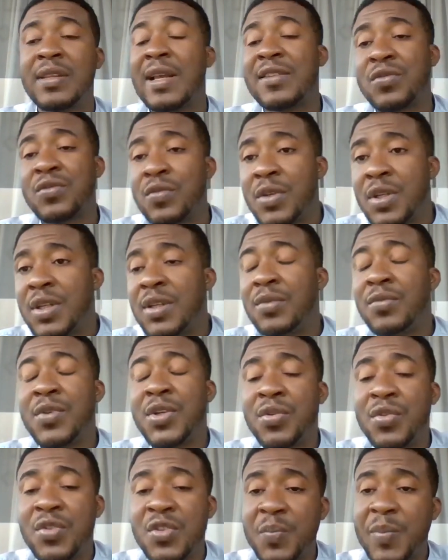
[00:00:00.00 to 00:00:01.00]
That's what
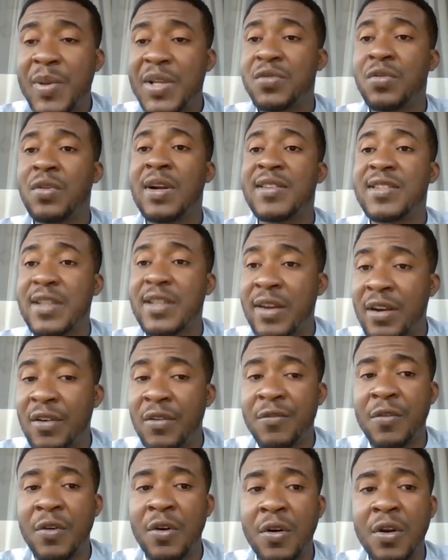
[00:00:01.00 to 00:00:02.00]
we use pastoral
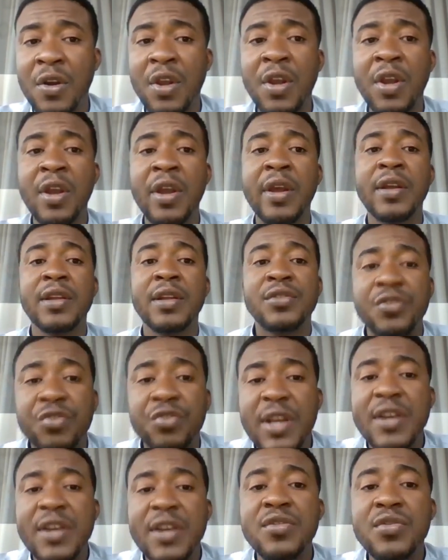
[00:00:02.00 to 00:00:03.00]
cycle for.
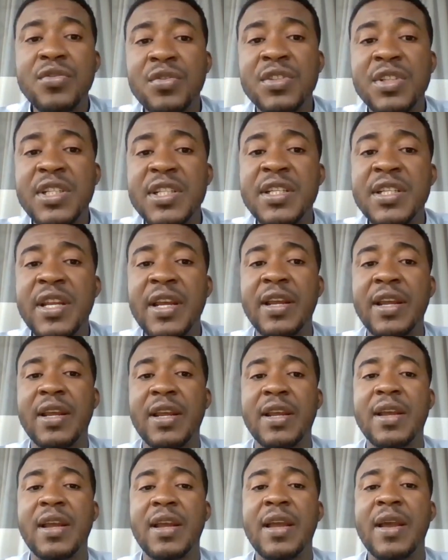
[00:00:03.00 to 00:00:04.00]
Train youth
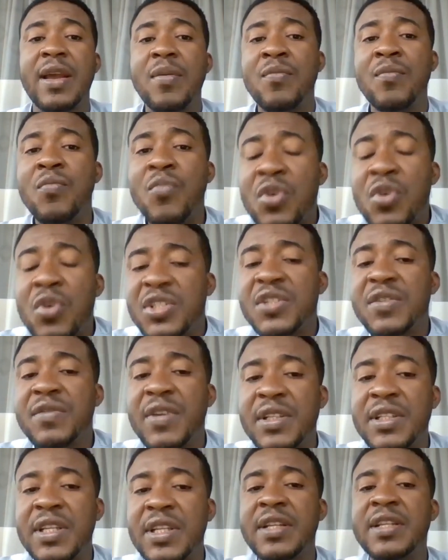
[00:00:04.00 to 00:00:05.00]
leader
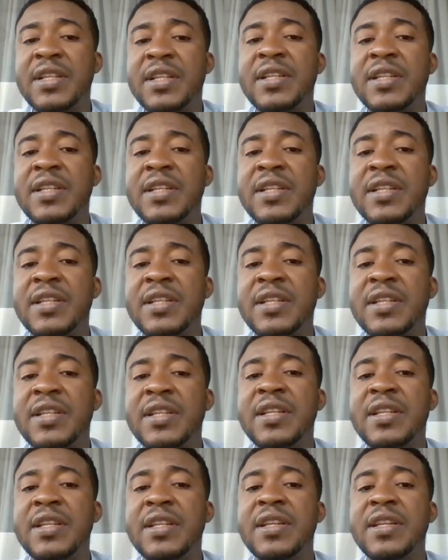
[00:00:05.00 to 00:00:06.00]
motivated
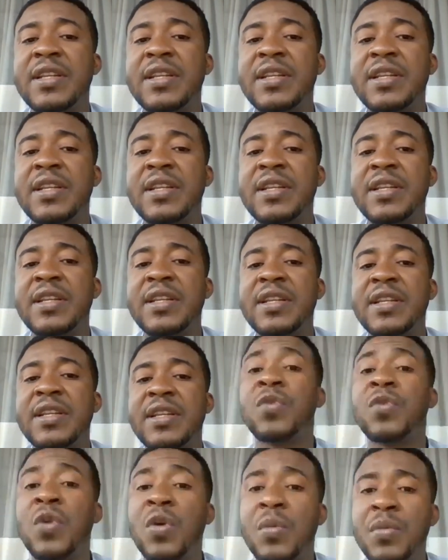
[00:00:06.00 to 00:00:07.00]
and engaged
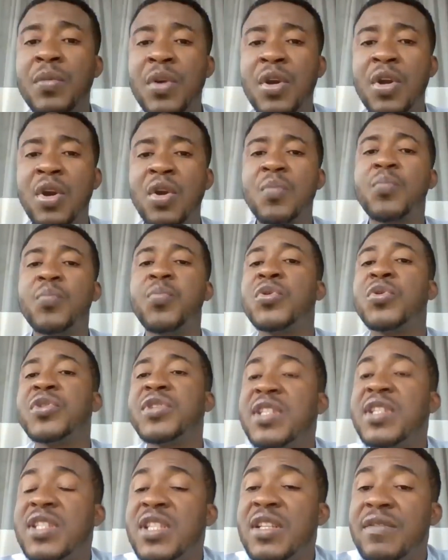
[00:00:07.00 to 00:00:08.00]
enough to transform
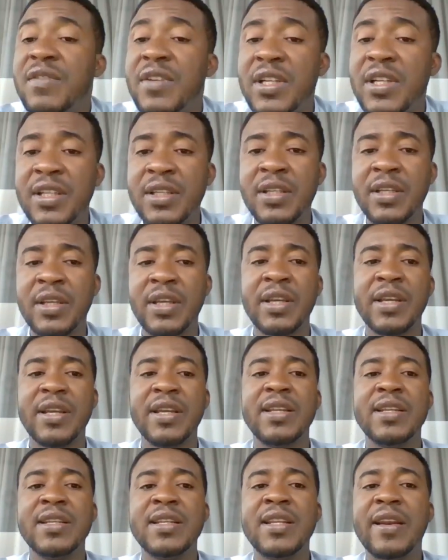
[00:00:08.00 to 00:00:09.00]
positively
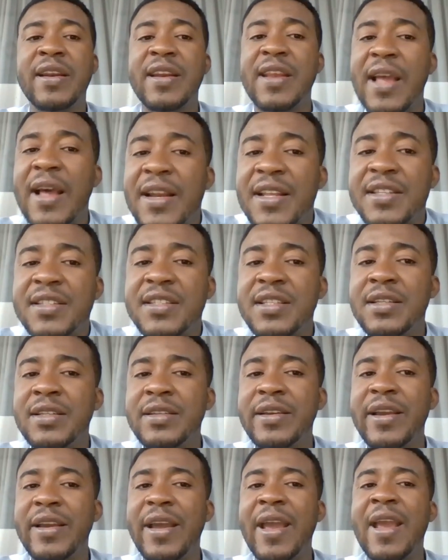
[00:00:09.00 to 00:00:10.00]
the
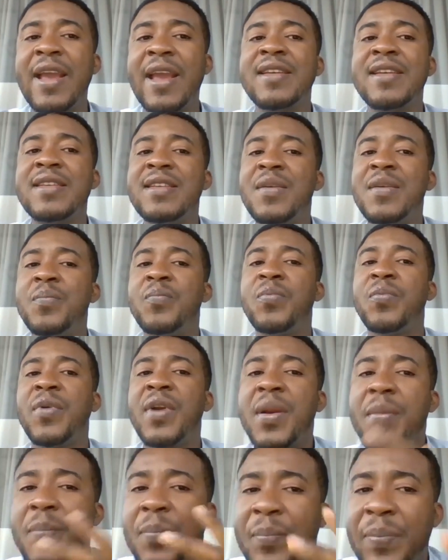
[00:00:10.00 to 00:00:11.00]
reality and
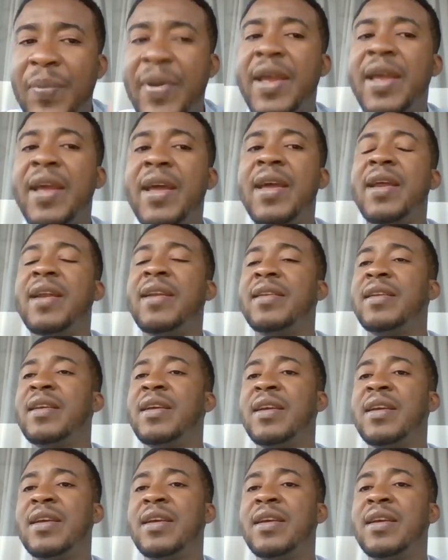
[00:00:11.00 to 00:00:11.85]
prepare